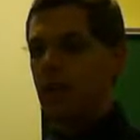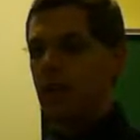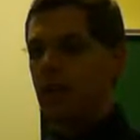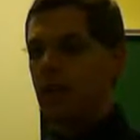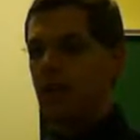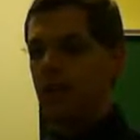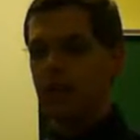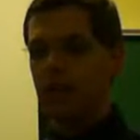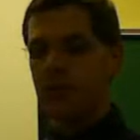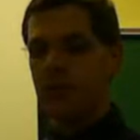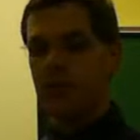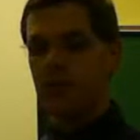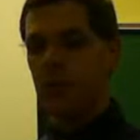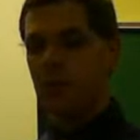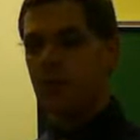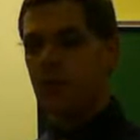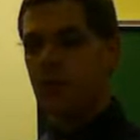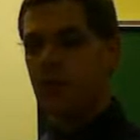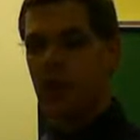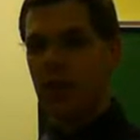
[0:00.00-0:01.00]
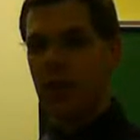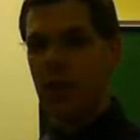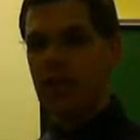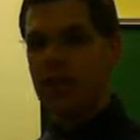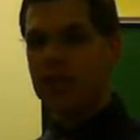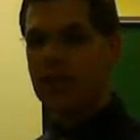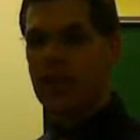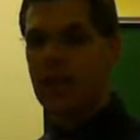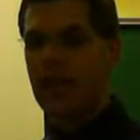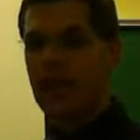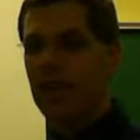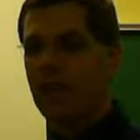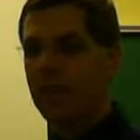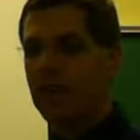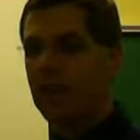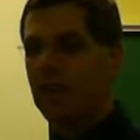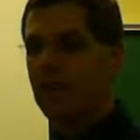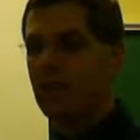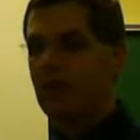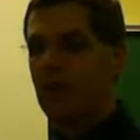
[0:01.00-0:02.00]
in their social
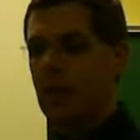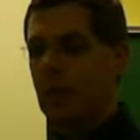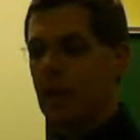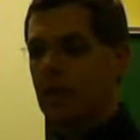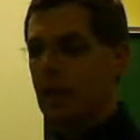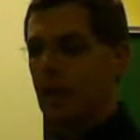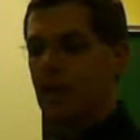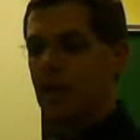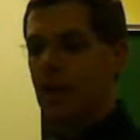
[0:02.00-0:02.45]
contexts.